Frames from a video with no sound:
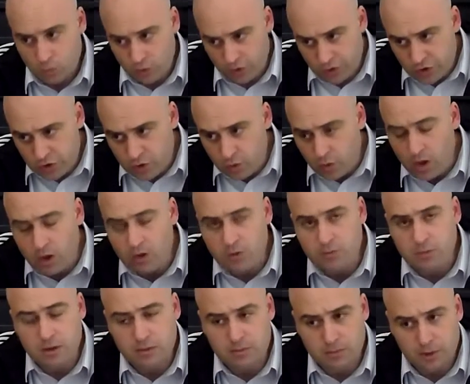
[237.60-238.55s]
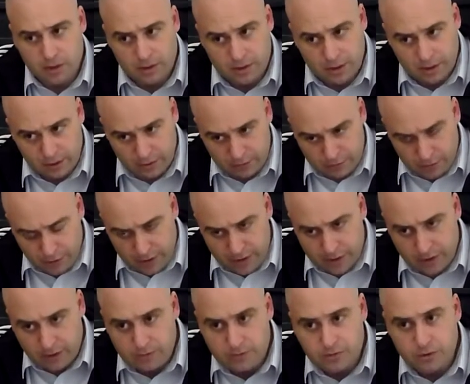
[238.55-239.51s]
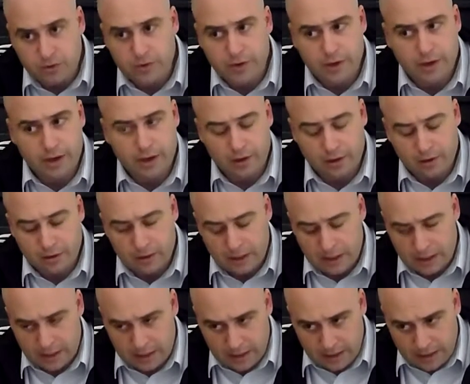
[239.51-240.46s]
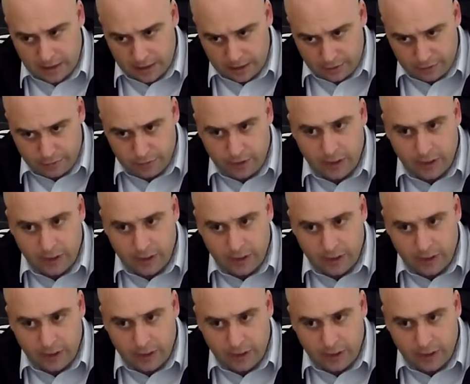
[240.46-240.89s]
Once in a while you meet a monk and you find out who they are and you